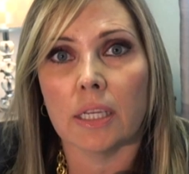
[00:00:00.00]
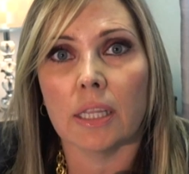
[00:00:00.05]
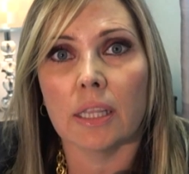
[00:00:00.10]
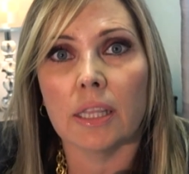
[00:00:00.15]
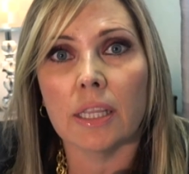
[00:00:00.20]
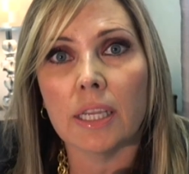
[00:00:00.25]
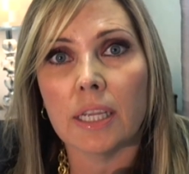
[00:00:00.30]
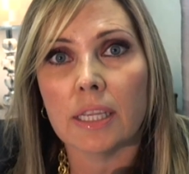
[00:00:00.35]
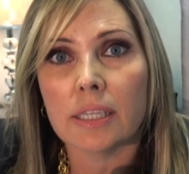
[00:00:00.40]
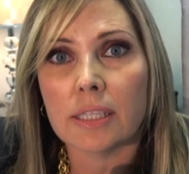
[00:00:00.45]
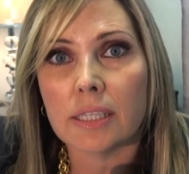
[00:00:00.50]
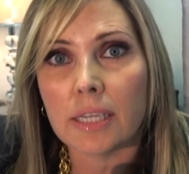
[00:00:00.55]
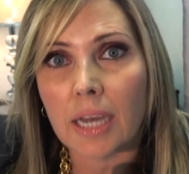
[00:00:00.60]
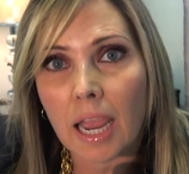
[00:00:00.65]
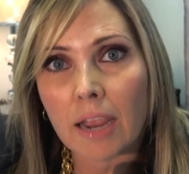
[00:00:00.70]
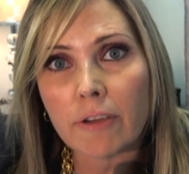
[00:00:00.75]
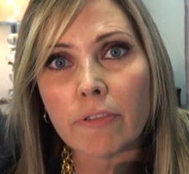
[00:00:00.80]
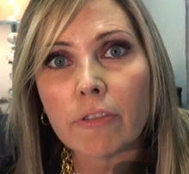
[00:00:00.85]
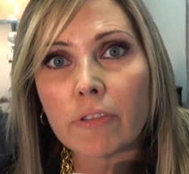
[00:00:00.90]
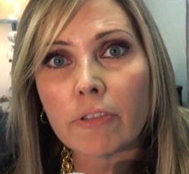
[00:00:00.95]
lists
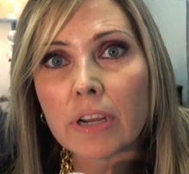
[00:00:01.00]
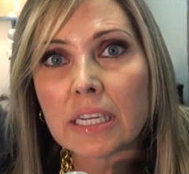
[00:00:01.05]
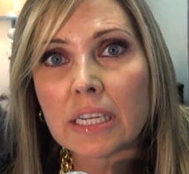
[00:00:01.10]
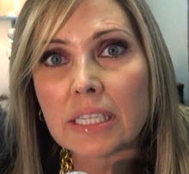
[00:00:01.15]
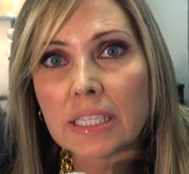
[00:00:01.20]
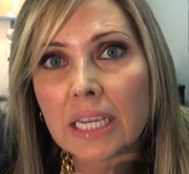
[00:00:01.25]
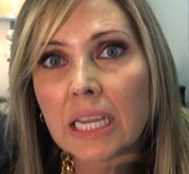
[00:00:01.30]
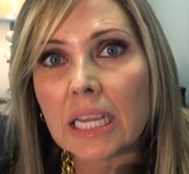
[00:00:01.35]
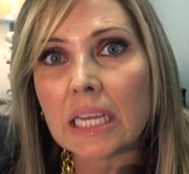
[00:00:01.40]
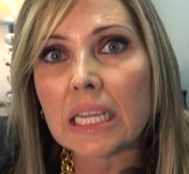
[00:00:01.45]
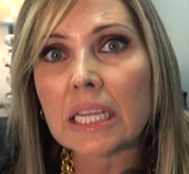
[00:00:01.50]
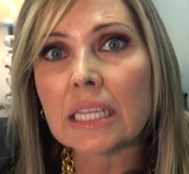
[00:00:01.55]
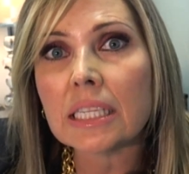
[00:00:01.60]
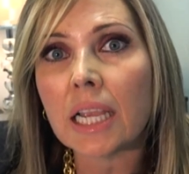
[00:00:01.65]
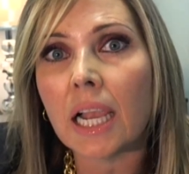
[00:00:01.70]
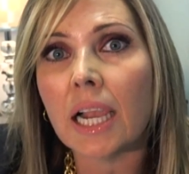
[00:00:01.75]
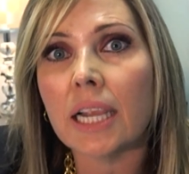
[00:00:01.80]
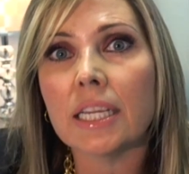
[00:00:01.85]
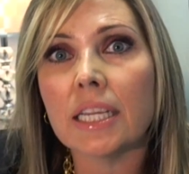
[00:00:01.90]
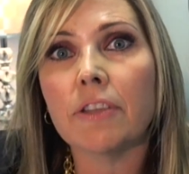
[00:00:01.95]
every teeny
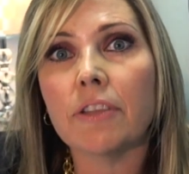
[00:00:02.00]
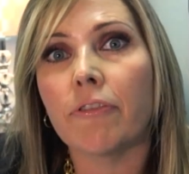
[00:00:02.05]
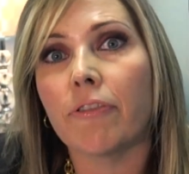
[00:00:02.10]
tiny